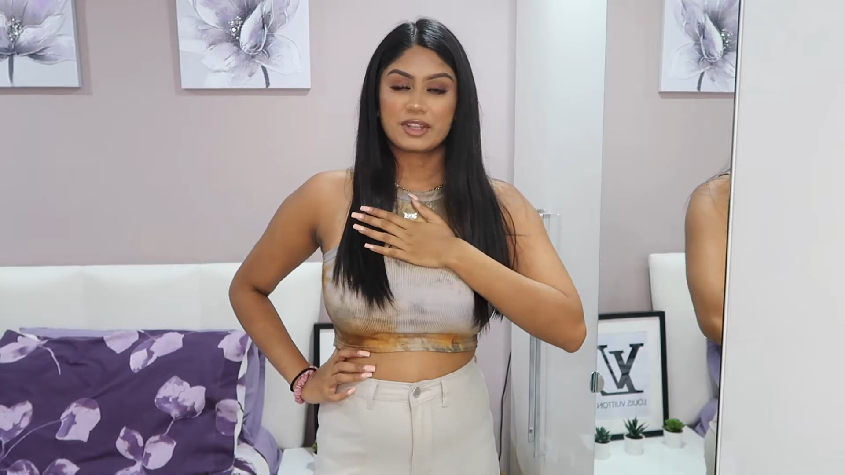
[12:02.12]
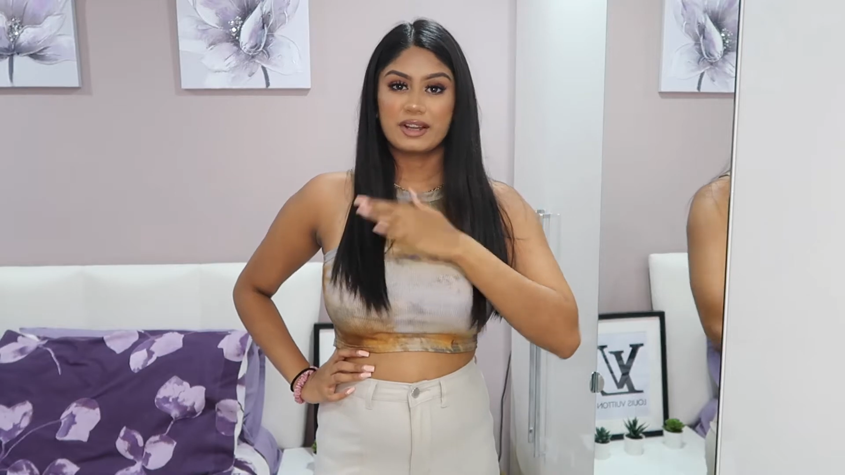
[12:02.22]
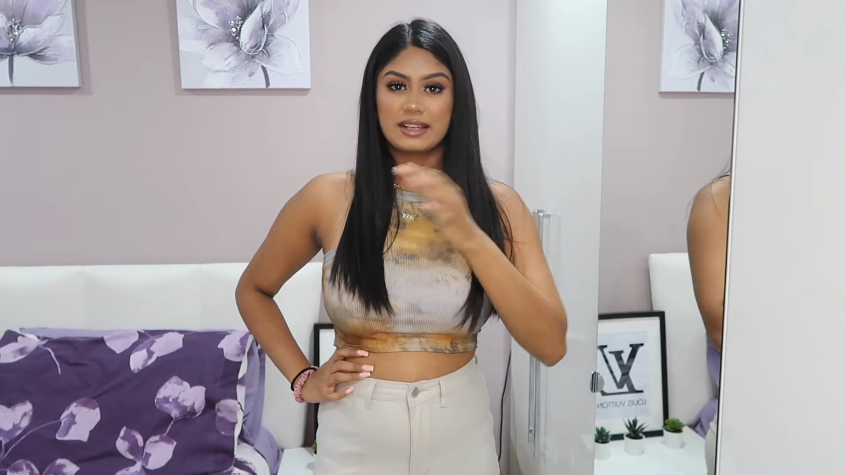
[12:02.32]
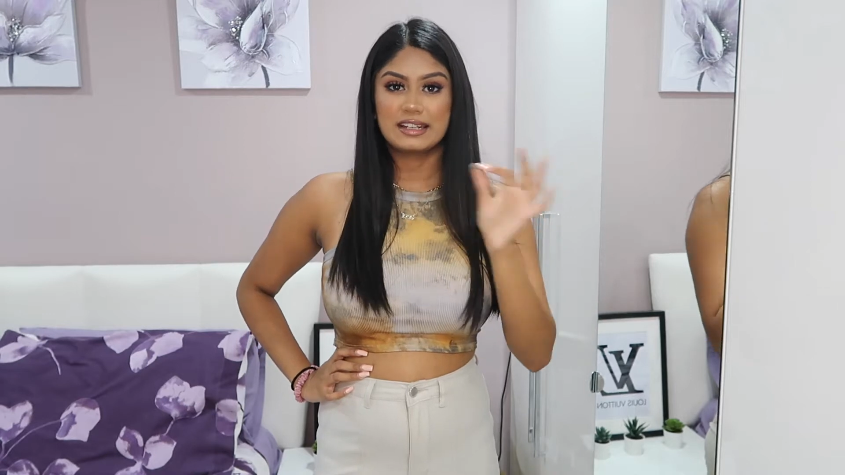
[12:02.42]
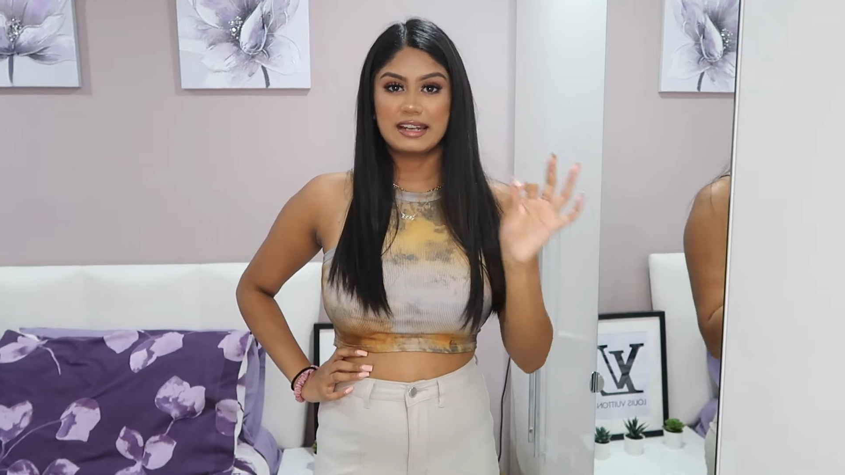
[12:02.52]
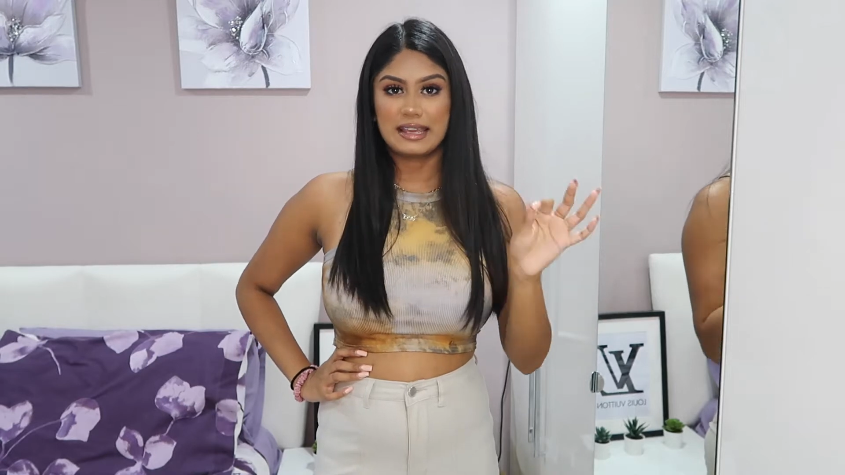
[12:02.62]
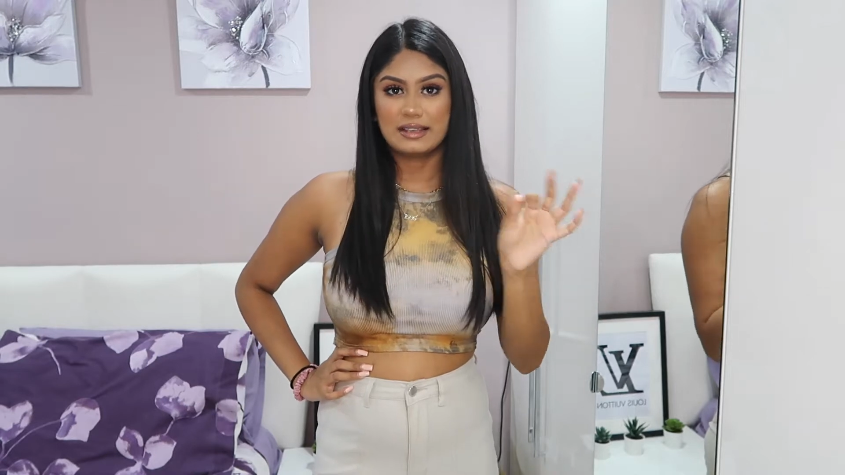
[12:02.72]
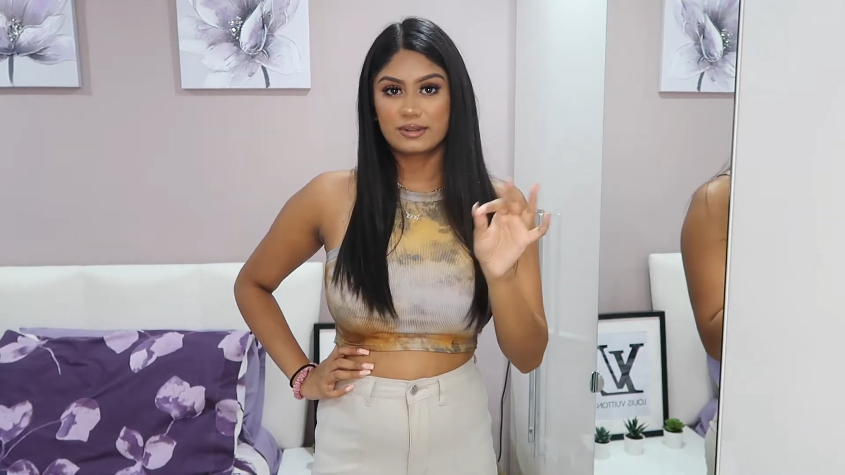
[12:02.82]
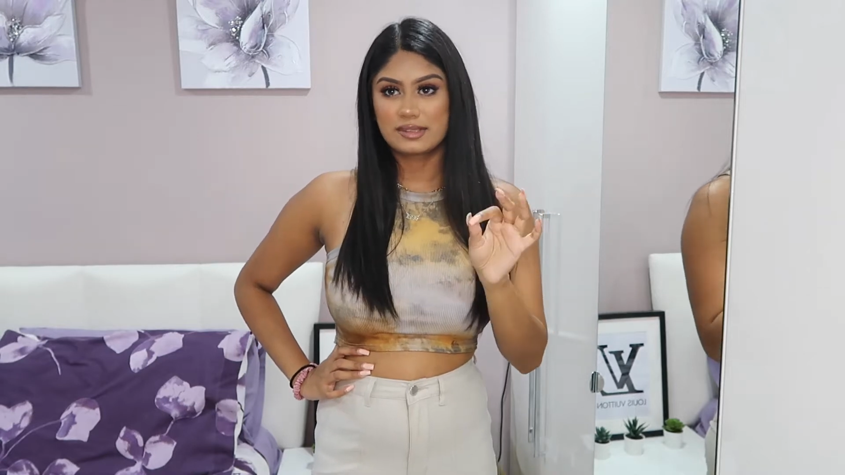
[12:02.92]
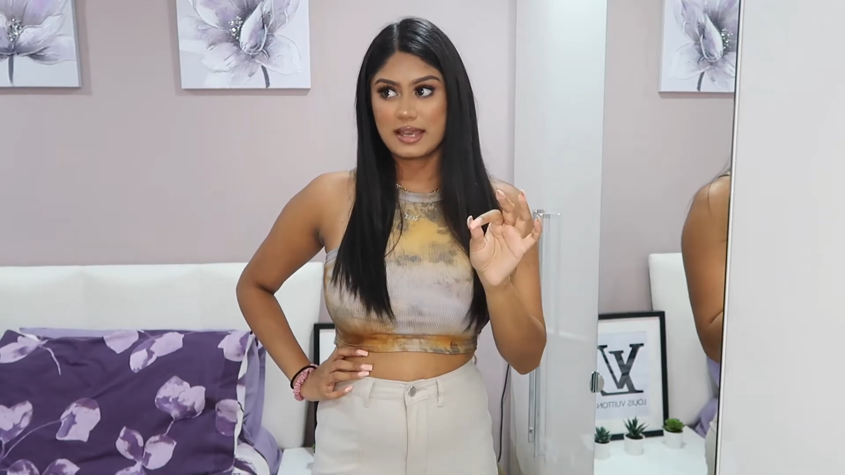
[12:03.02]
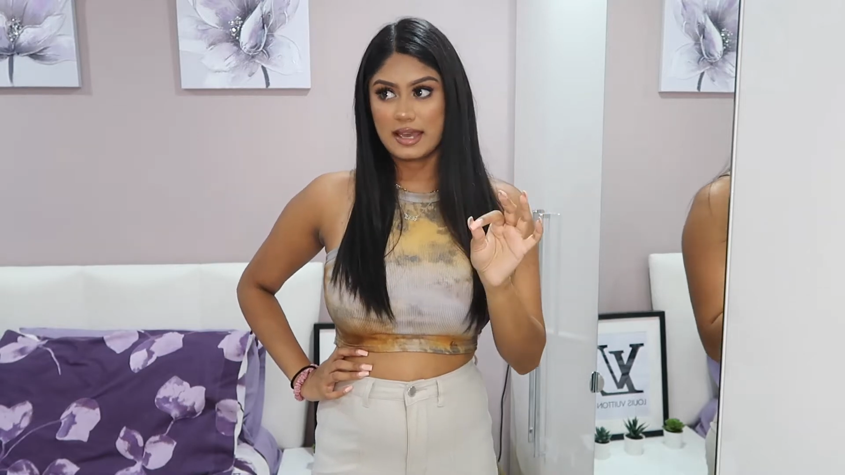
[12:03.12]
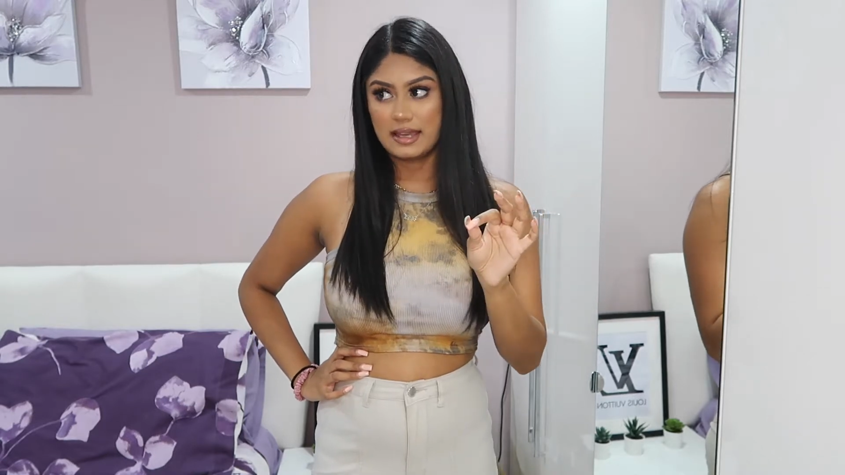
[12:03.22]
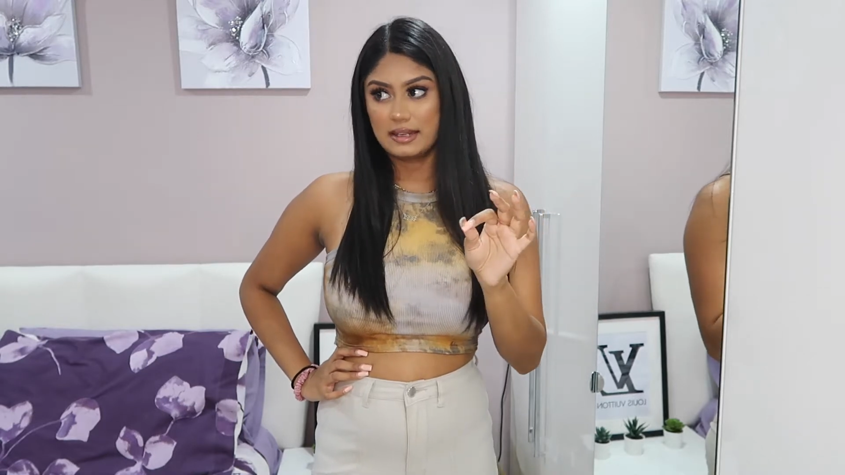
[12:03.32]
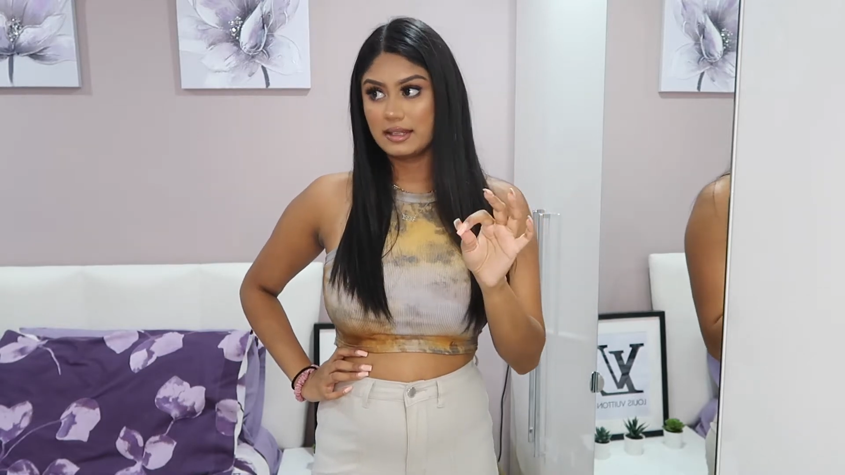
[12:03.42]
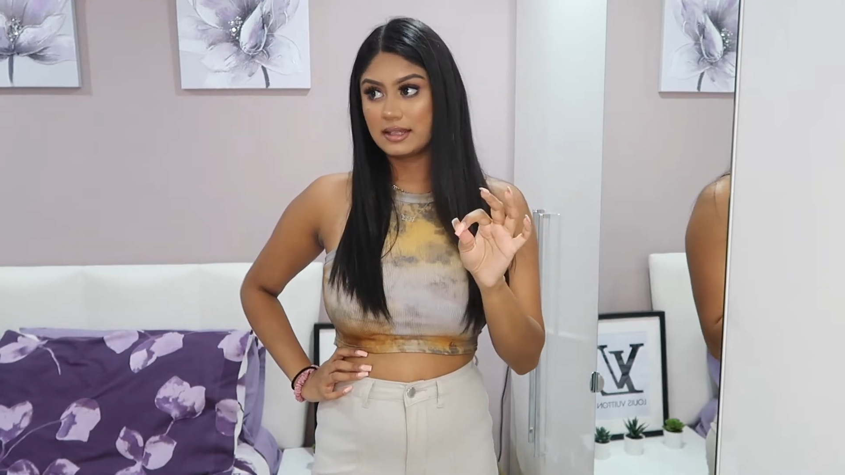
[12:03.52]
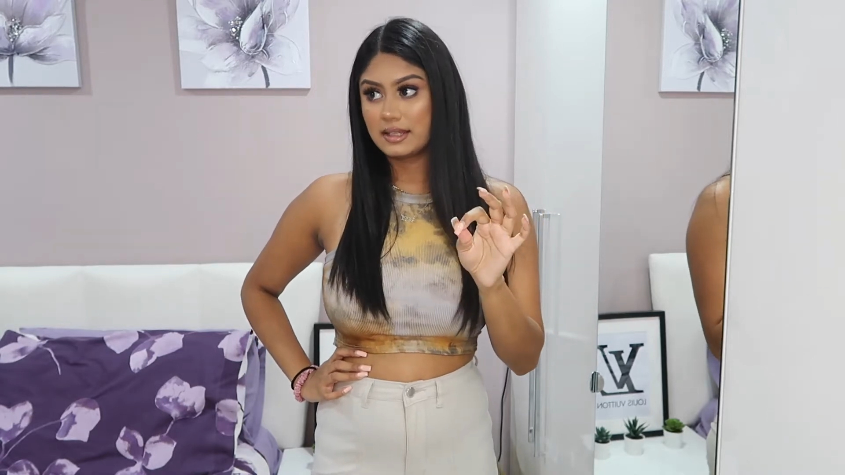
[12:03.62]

are in an 8 or 10,